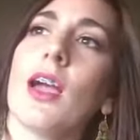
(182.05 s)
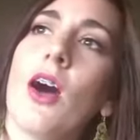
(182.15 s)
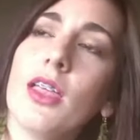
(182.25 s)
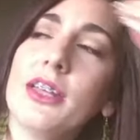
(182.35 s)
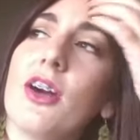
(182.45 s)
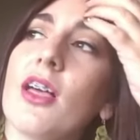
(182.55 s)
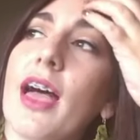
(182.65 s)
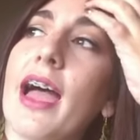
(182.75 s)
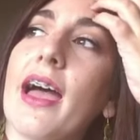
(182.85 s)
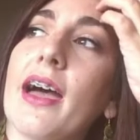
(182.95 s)
all in
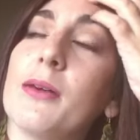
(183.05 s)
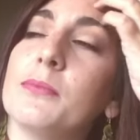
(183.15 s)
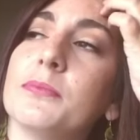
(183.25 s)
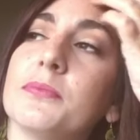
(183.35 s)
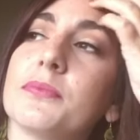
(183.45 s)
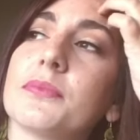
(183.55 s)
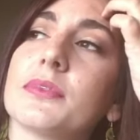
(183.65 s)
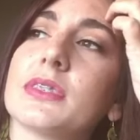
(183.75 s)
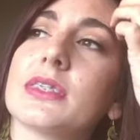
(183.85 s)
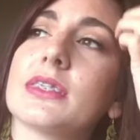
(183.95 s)
all,
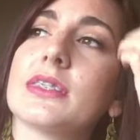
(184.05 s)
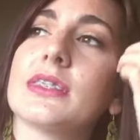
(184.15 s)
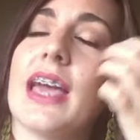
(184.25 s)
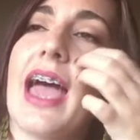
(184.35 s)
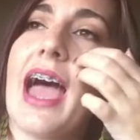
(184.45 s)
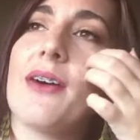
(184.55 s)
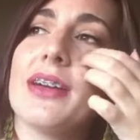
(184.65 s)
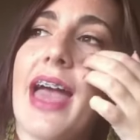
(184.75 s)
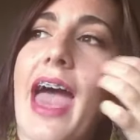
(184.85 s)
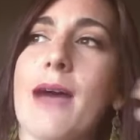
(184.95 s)
how it
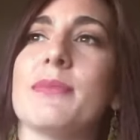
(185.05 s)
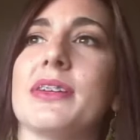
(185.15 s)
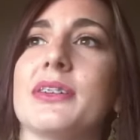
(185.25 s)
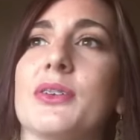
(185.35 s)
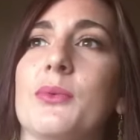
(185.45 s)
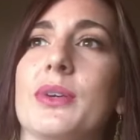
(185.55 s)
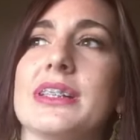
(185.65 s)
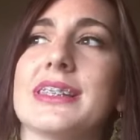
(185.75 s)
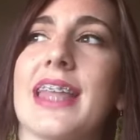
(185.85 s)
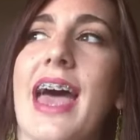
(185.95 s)
happened
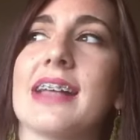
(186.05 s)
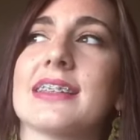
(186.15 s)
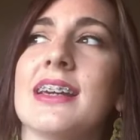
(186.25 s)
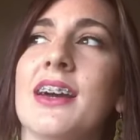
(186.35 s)
was that